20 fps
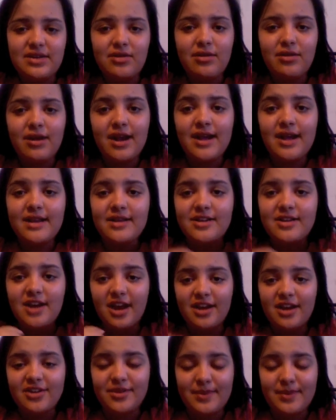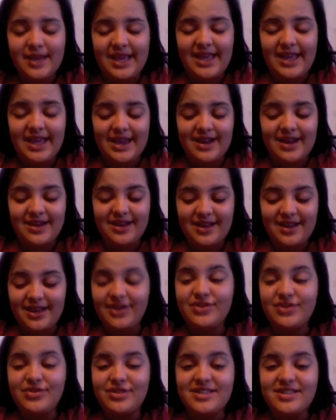or I talk to my hand,
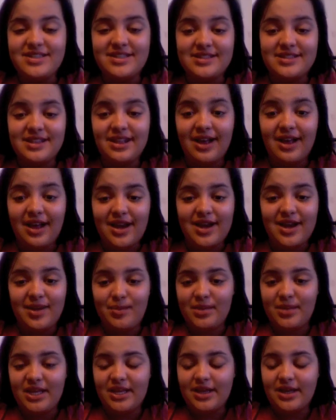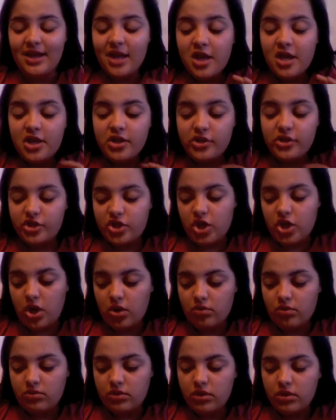and do it a lot, and I'm like,
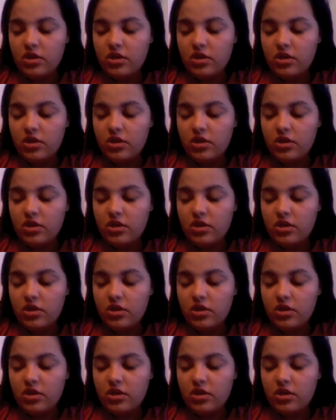don't